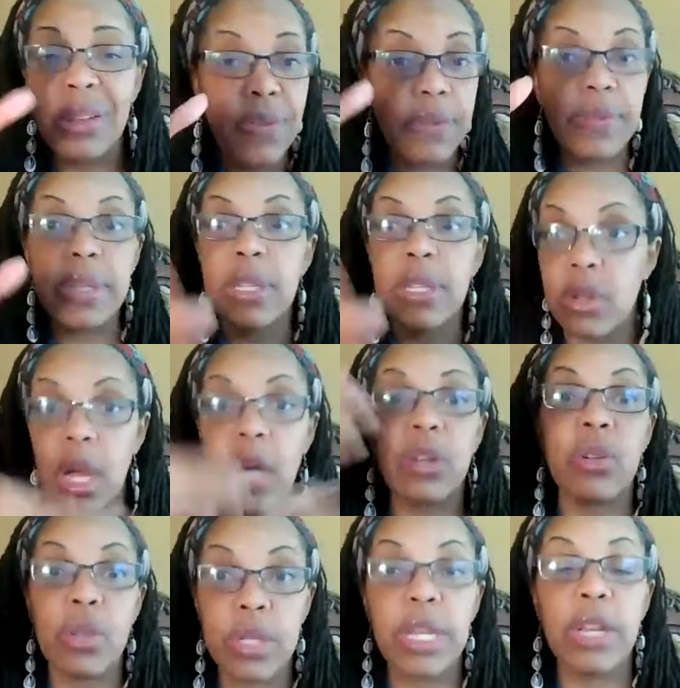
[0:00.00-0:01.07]
or in the 50s, your
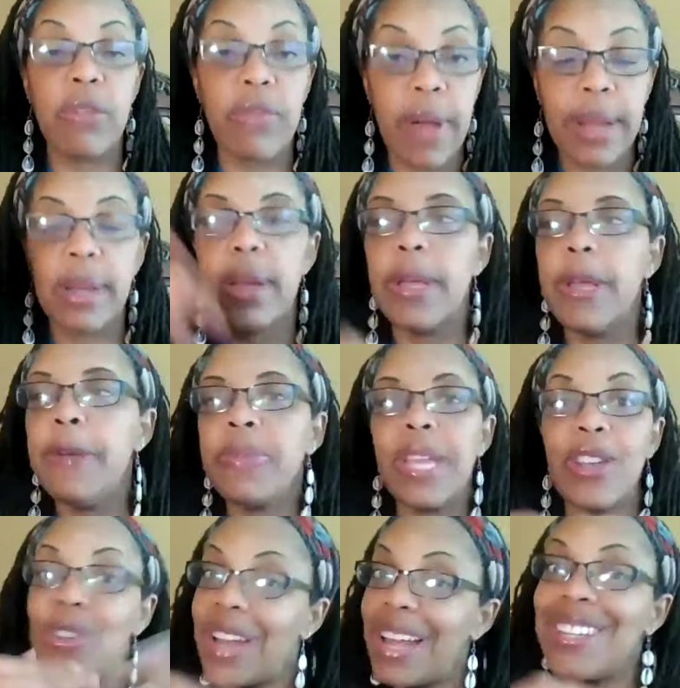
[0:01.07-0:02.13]
doctor's gonna say you're fine.
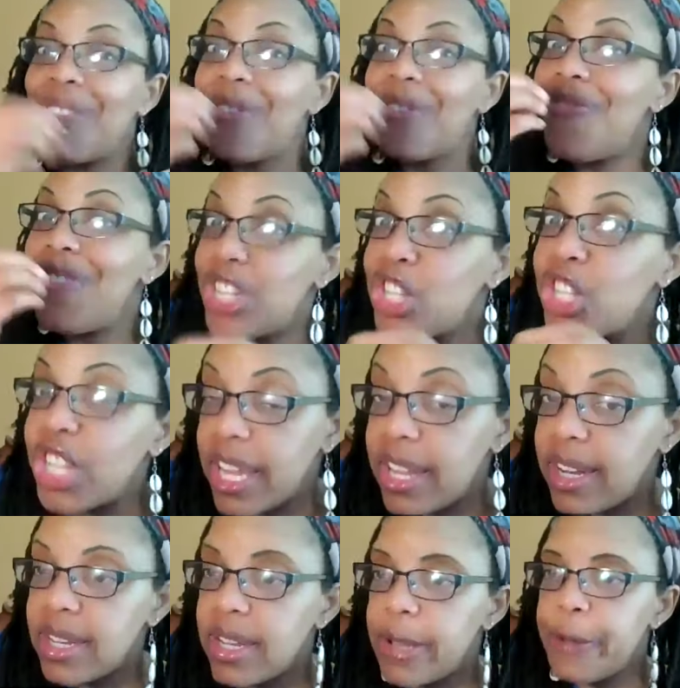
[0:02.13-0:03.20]
And you're not
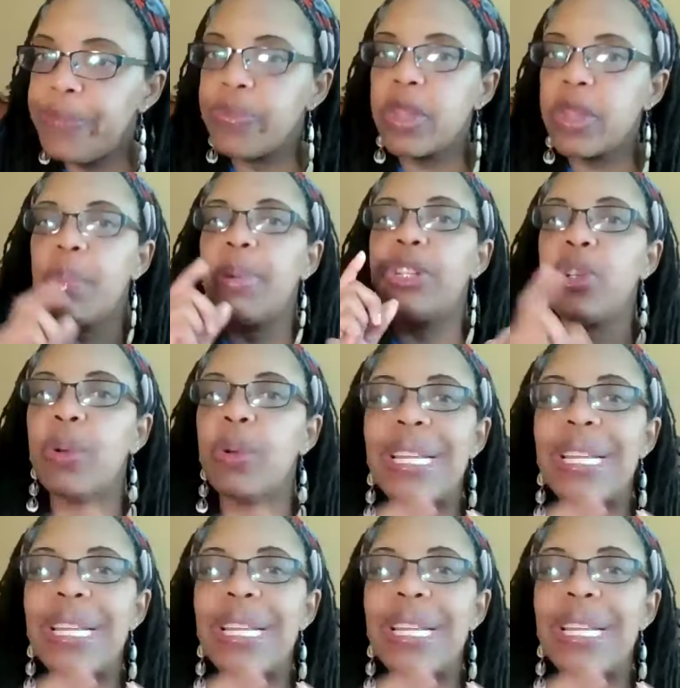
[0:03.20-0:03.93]
deficient, but